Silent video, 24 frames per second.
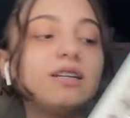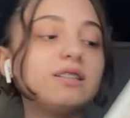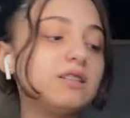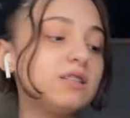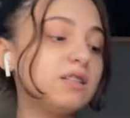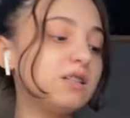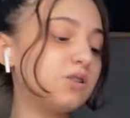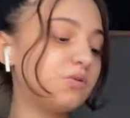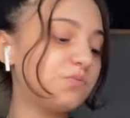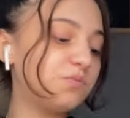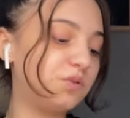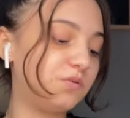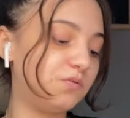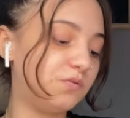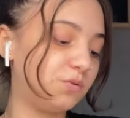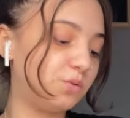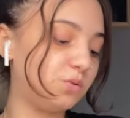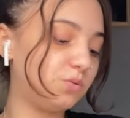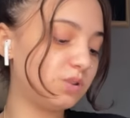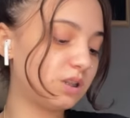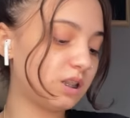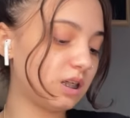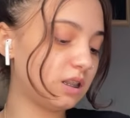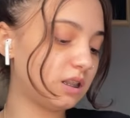seen the
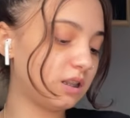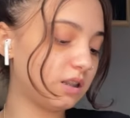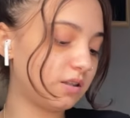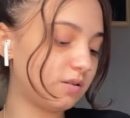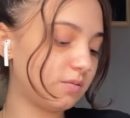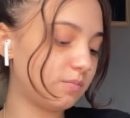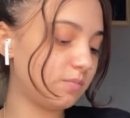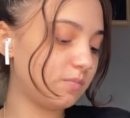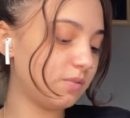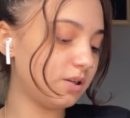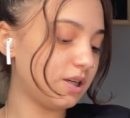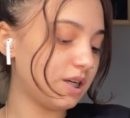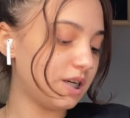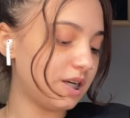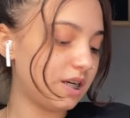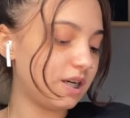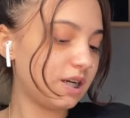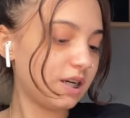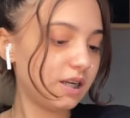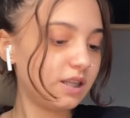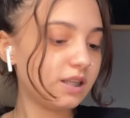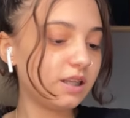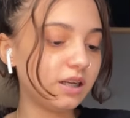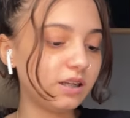reviews on them
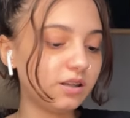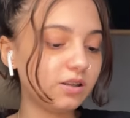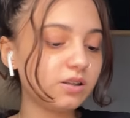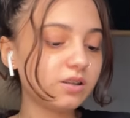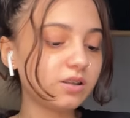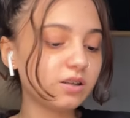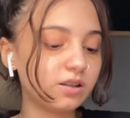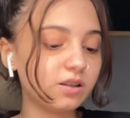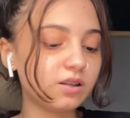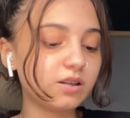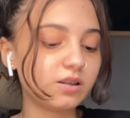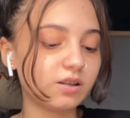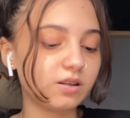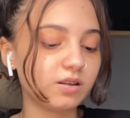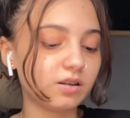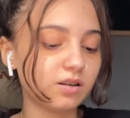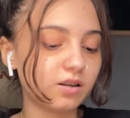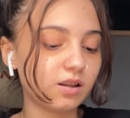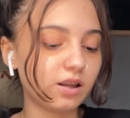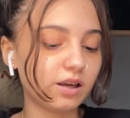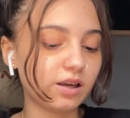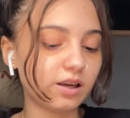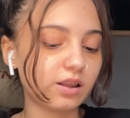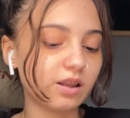and they look good.
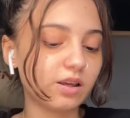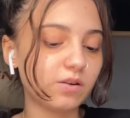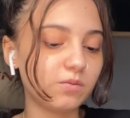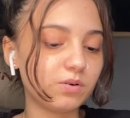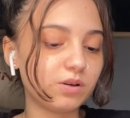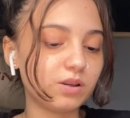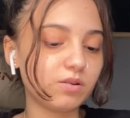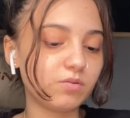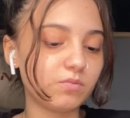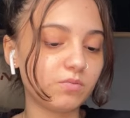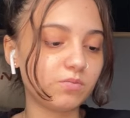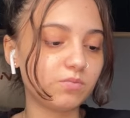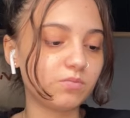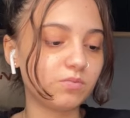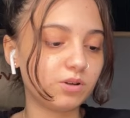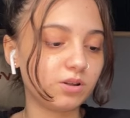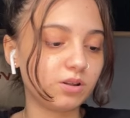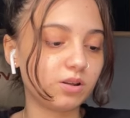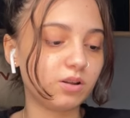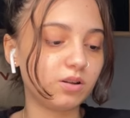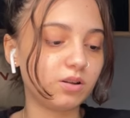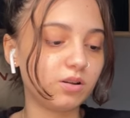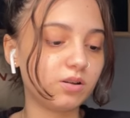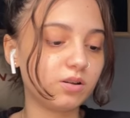Like they really
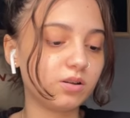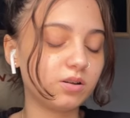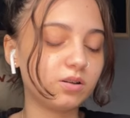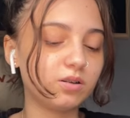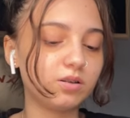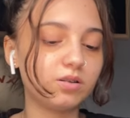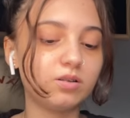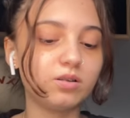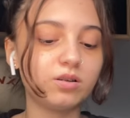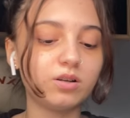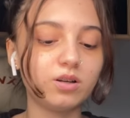really look good.